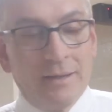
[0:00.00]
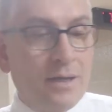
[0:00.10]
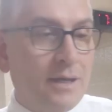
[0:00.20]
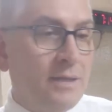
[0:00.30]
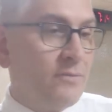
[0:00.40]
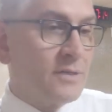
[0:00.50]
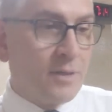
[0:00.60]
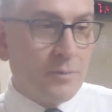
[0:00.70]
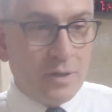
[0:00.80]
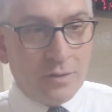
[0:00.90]
even
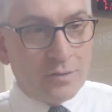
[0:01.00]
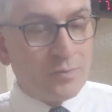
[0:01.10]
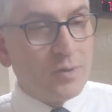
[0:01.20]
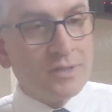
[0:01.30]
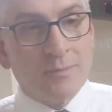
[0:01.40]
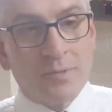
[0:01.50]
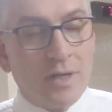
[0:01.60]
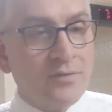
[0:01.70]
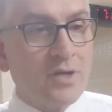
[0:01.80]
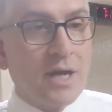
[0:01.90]
some of those were some
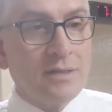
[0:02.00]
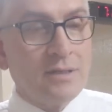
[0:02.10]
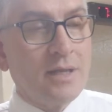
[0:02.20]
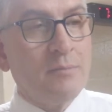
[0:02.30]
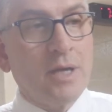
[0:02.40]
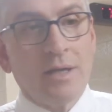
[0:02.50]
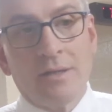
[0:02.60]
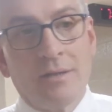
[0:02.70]
tough shots that they made.